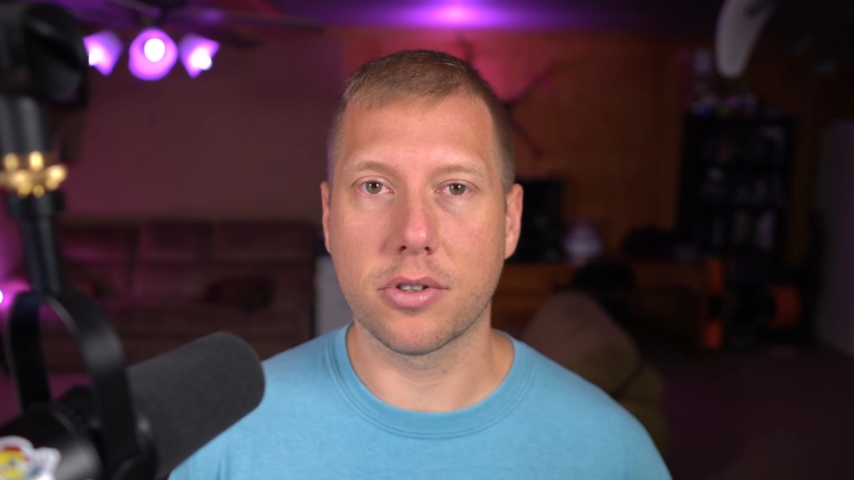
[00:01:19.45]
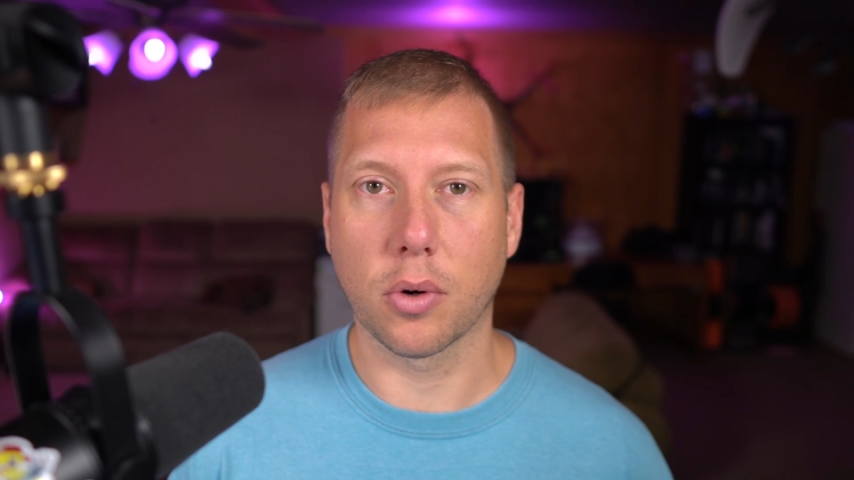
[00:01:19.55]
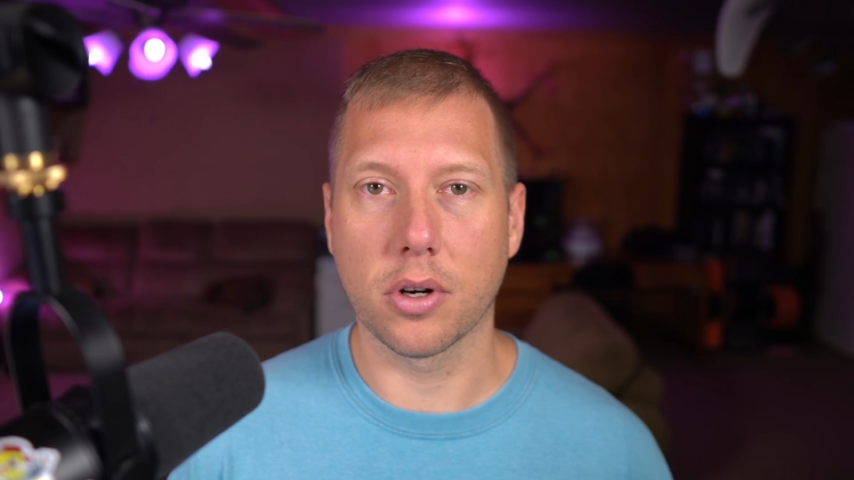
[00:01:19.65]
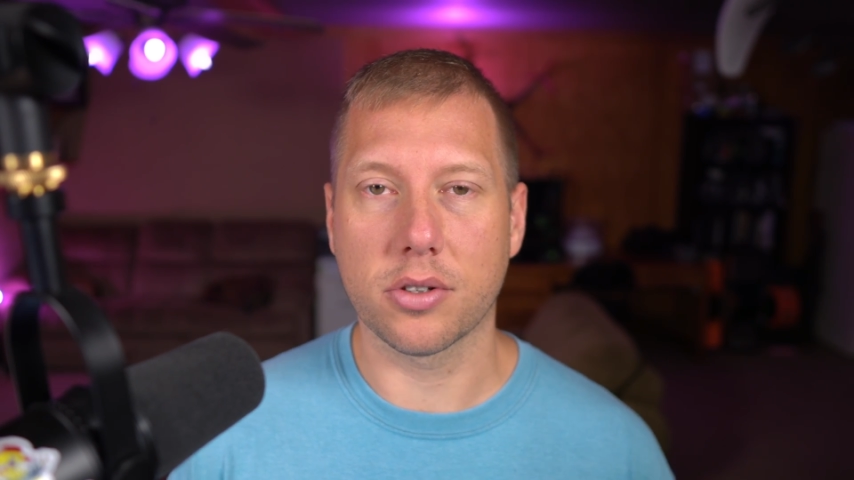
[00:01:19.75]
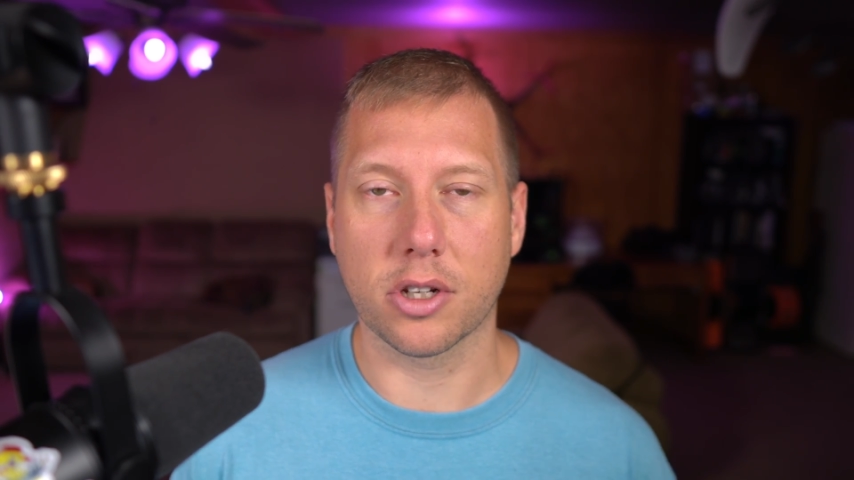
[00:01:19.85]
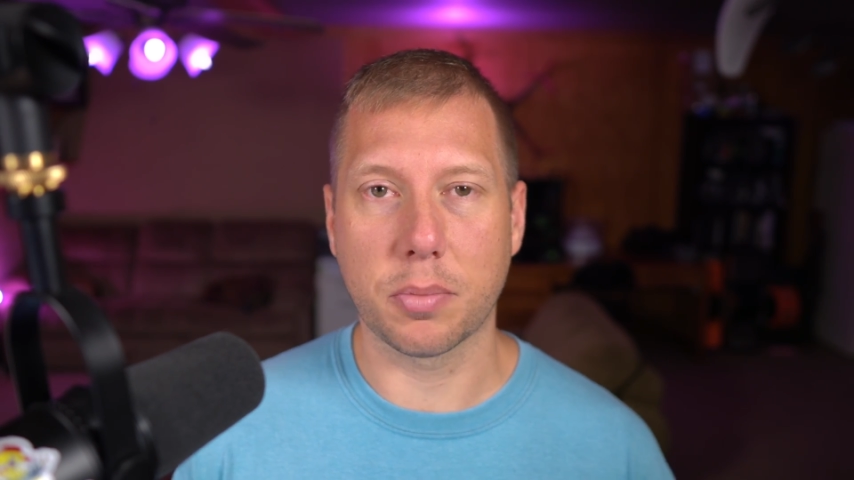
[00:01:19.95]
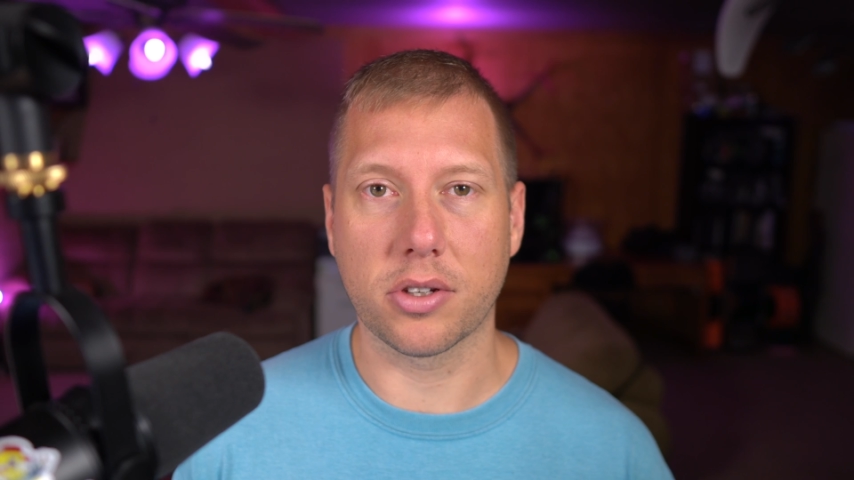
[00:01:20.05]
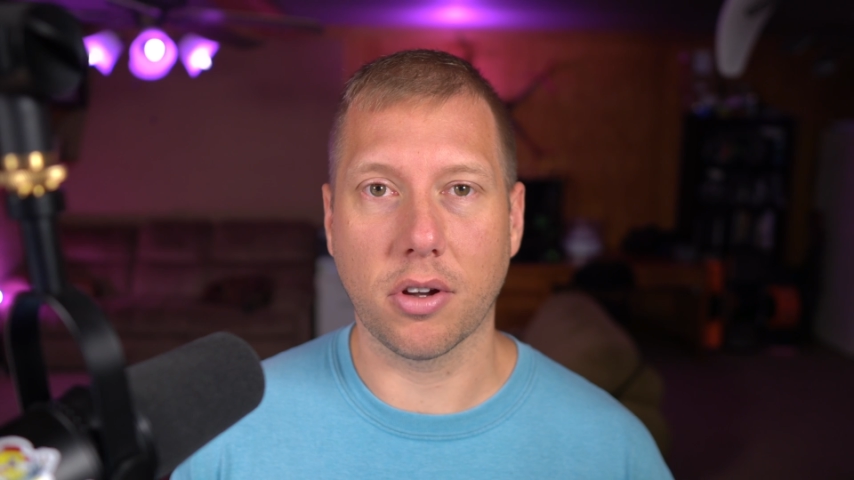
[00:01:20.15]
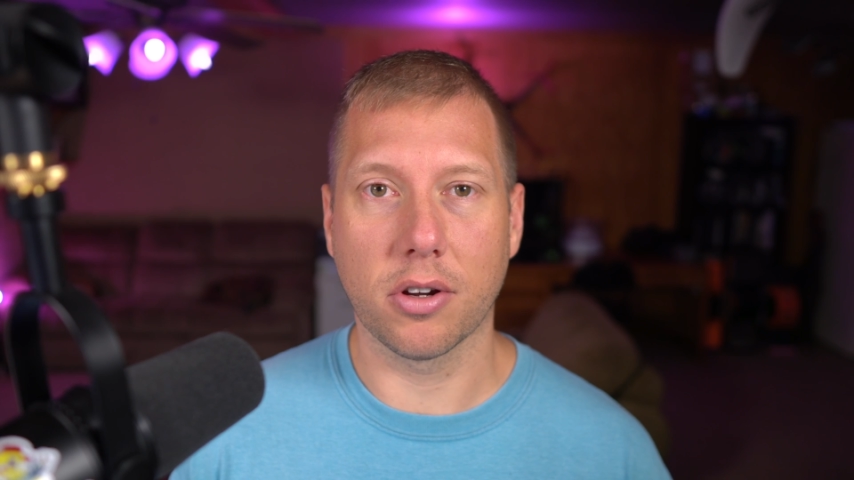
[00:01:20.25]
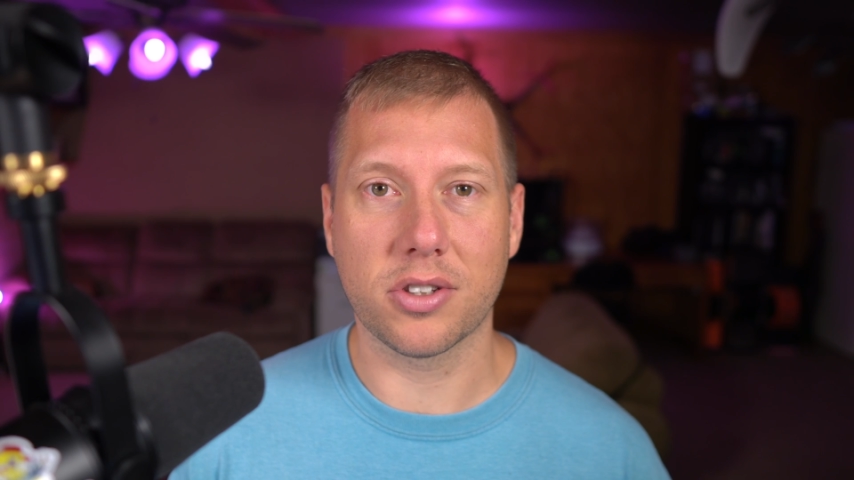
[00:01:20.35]
source
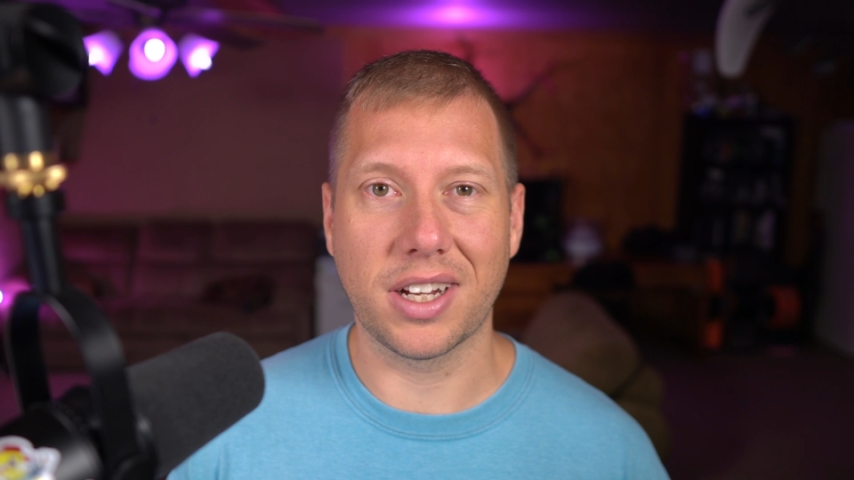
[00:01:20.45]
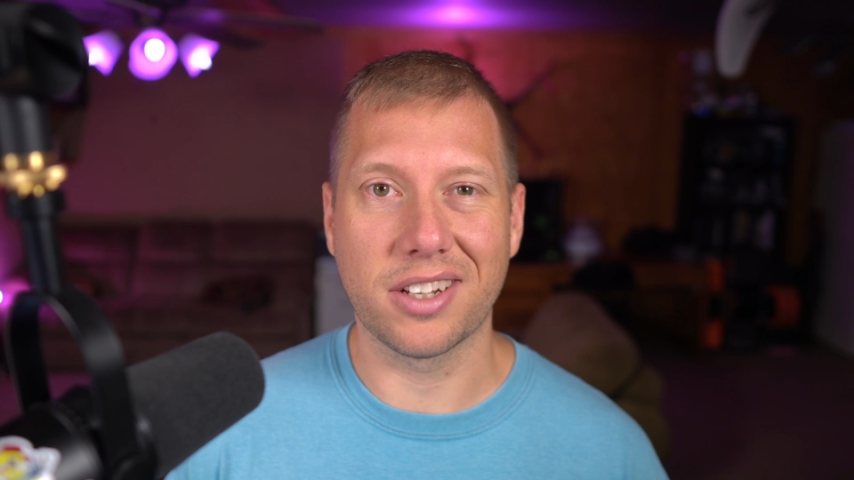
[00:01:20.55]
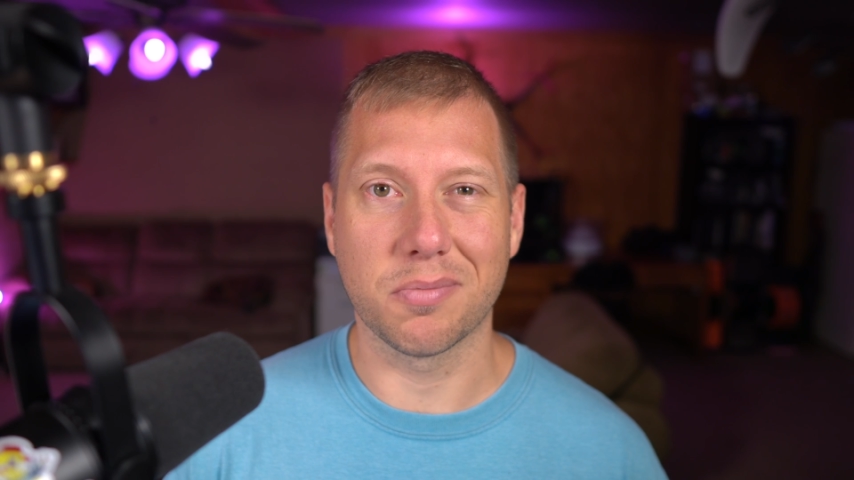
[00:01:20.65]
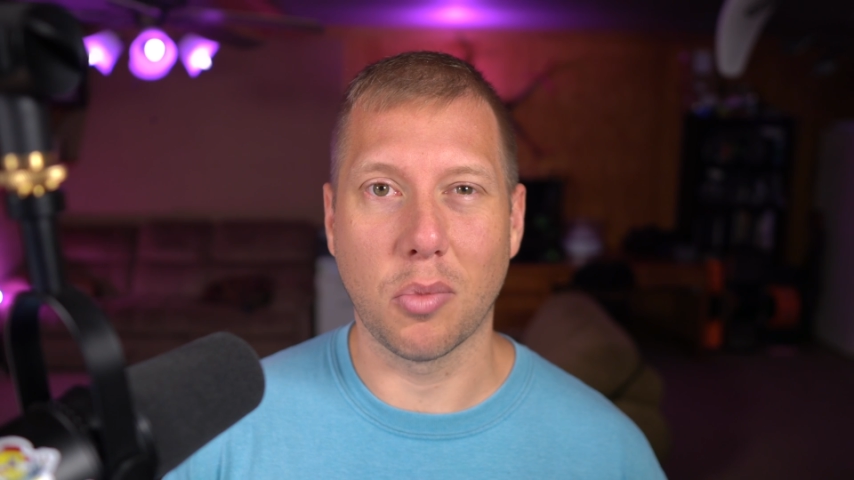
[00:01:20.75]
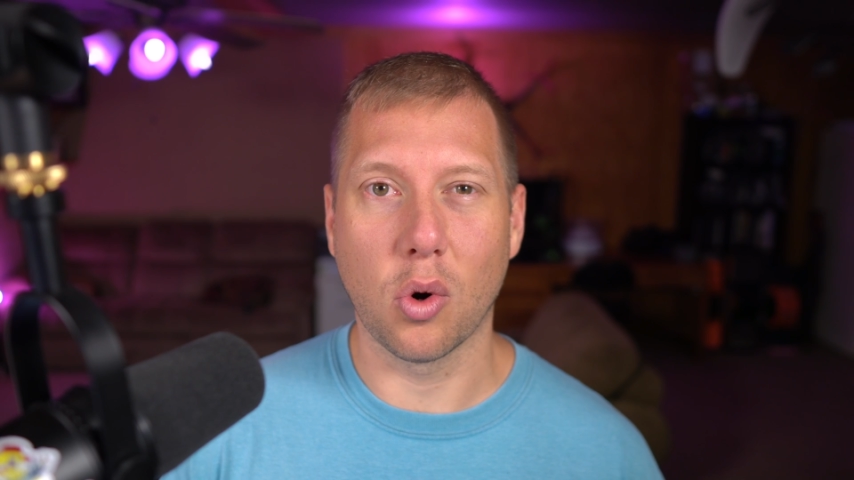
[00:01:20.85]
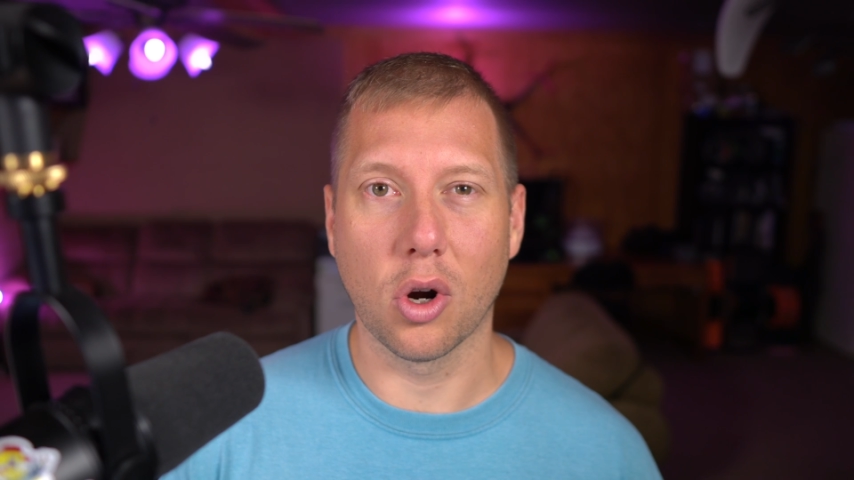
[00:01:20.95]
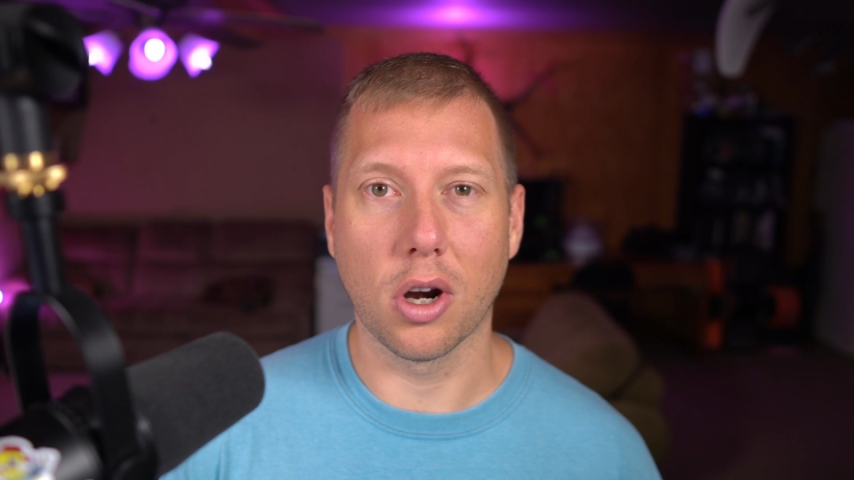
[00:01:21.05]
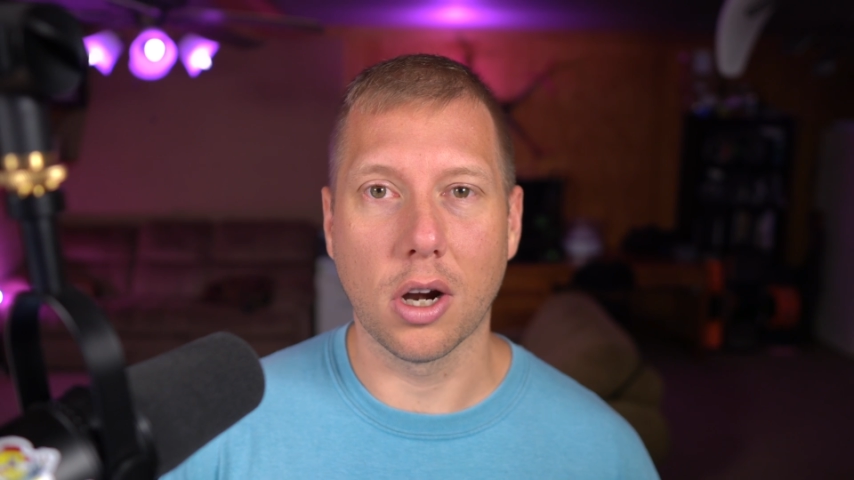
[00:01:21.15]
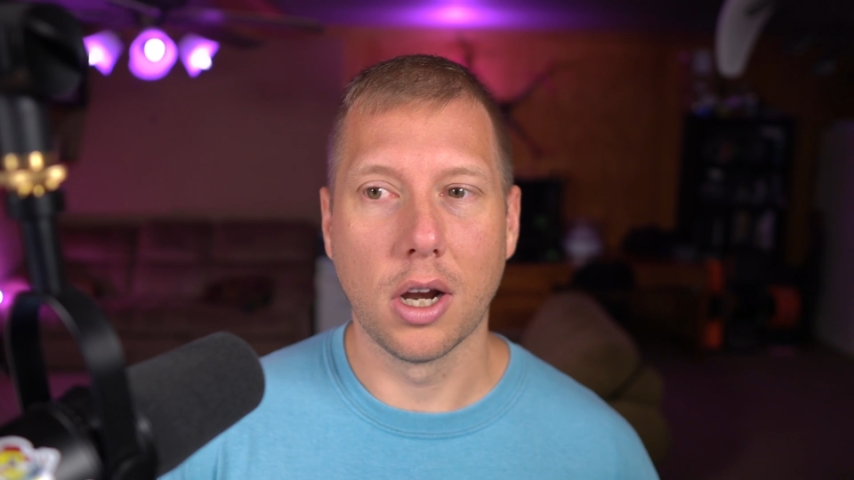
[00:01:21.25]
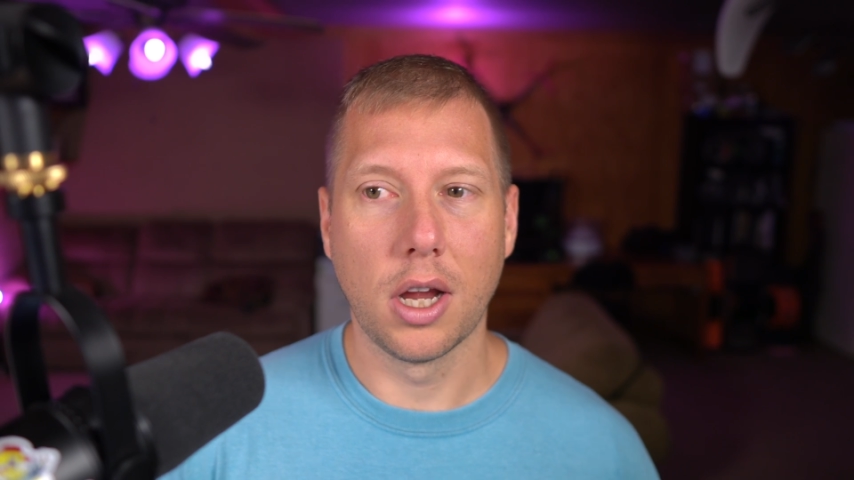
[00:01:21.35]
ExpressLRS thing is
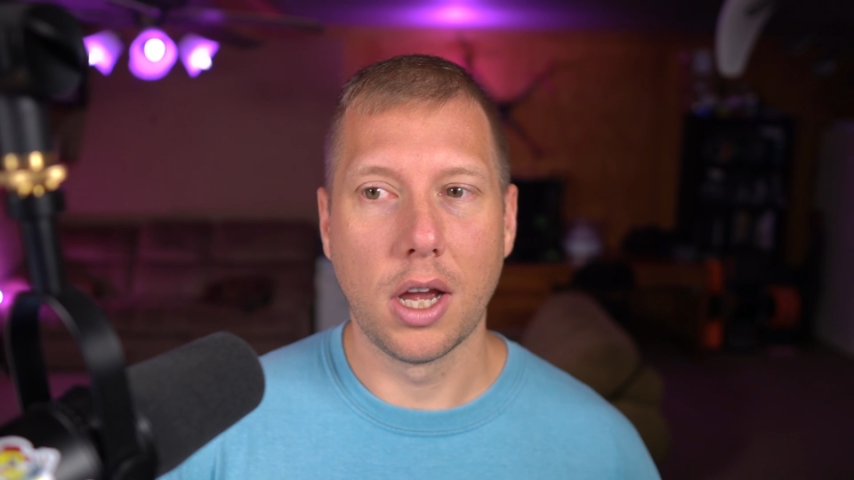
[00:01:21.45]
more